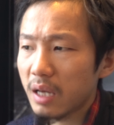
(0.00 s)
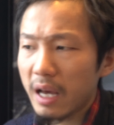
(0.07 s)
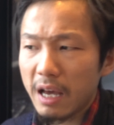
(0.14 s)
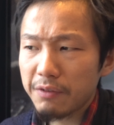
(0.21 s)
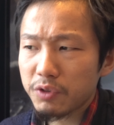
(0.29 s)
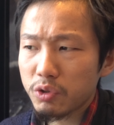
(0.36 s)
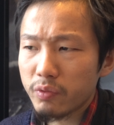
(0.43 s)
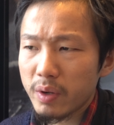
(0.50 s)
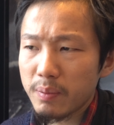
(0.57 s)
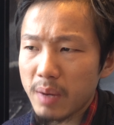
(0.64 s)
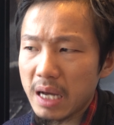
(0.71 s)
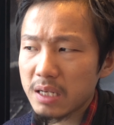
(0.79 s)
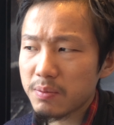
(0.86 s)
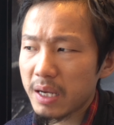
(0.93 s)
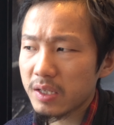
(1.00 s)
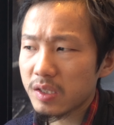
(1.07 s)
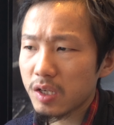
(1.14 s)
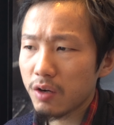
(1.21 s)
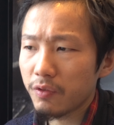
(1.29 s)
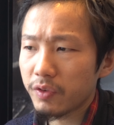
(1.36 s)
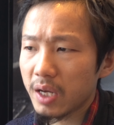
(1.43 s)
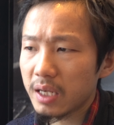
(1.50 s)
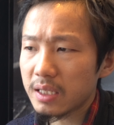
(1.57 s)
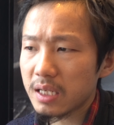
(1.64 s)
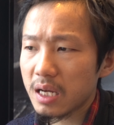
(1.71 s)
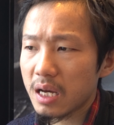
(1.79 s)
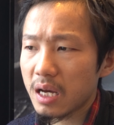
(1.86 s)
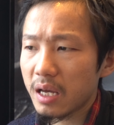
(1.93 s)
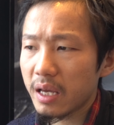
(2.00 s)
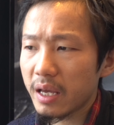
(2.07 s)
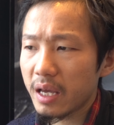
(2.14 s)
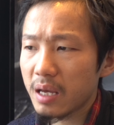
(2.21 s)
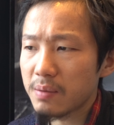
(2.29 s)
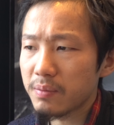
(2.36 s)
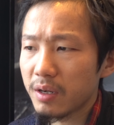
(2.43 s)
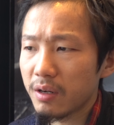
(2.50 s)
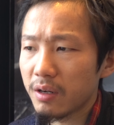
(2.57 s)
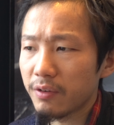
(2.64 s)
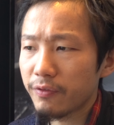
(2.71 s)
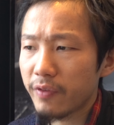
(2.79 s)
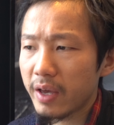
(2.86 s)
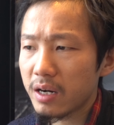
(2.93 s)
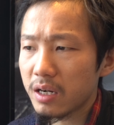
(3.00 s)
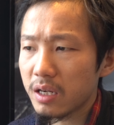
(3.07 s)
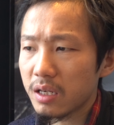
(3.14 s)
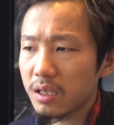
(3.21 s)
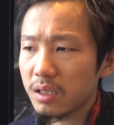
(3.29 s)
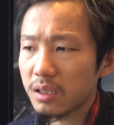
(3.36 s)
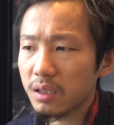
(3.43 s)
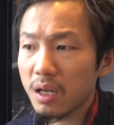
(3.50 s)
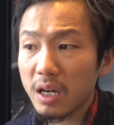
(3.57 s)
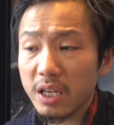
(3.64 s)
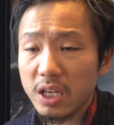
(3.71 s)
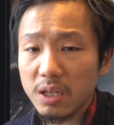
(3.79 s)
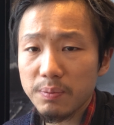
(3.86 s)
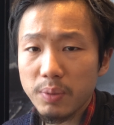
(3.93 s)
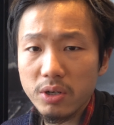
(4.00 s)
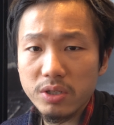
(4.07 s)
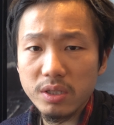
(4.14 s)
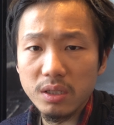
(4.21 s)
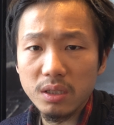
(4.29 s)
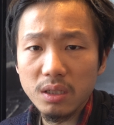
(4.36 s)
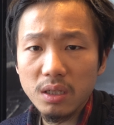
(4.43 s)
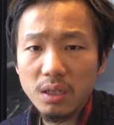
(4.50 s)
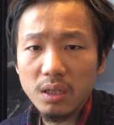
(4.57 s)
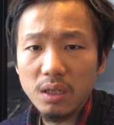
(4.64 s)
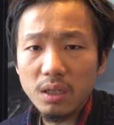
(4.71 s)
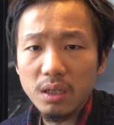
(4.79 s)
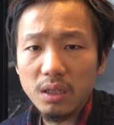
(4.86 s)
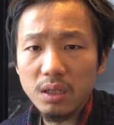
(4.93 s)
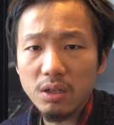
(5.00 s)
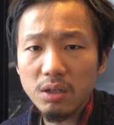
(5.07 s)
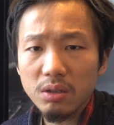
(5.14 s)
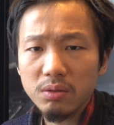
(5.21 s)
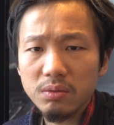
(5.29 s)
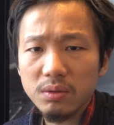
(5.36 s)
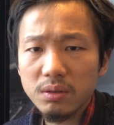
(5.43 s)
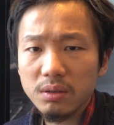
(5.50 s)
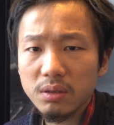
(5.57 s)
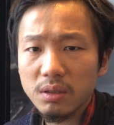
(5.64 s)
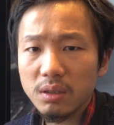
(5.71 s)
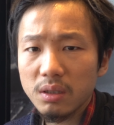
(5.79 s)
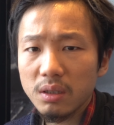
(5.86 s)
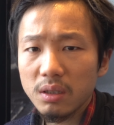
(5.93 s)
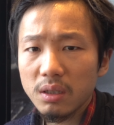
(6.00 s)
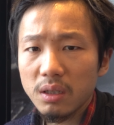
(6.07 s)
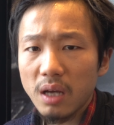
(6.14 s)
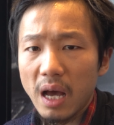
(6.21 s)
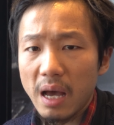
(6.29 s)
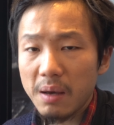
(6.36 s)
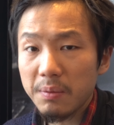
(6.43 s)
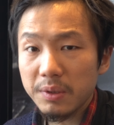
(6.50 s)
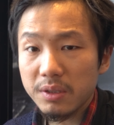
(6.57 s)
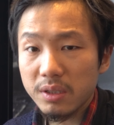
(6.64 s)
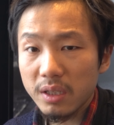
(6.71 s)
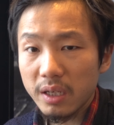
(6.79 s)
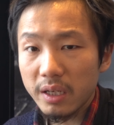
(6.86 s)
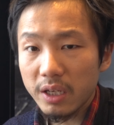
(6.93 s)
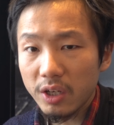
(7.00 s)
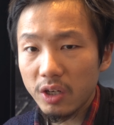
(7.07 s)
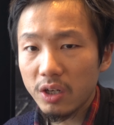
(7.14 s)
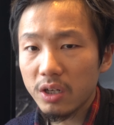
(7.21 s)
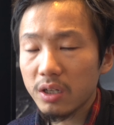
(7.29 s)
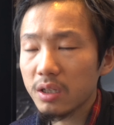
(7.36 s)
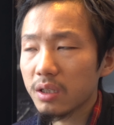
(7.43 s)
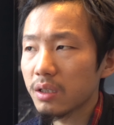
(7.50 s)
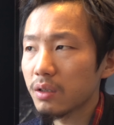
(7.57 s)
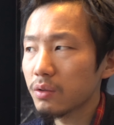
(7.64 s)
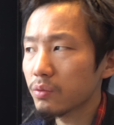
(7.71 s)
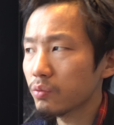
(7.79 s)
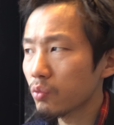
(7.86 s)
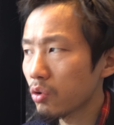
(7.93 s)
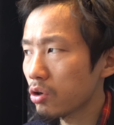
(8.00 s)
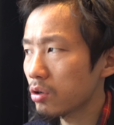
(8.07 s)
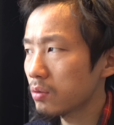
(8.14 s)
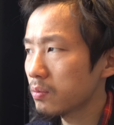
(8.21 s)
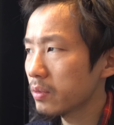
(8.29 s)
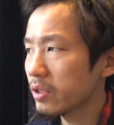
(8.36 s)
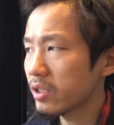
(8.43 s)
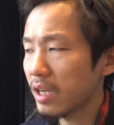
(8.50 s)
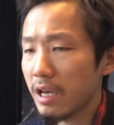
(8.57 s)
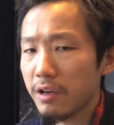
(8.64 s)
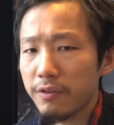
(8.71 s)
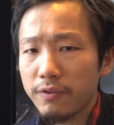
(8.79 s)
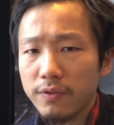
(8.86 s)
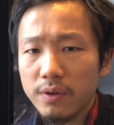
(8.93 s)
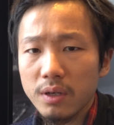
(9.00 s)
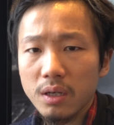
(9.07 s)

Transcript: have to remind myself that I am a very lucky person. You know, I'm sitting here warm, safe,